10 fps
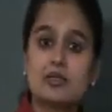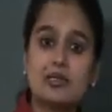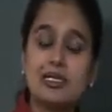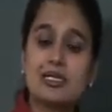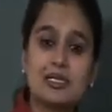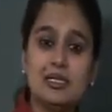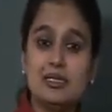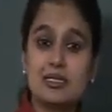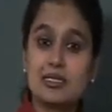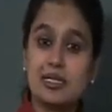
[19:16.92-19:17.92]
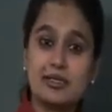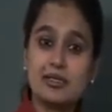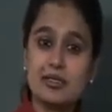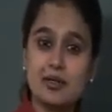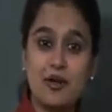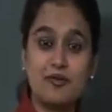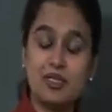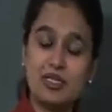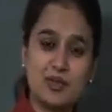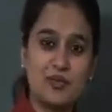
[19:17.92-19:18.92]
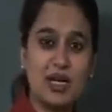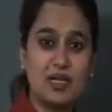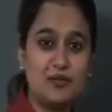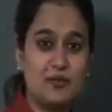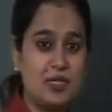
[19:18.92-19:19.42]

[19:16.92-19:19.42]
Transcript: So let's see the status of these 5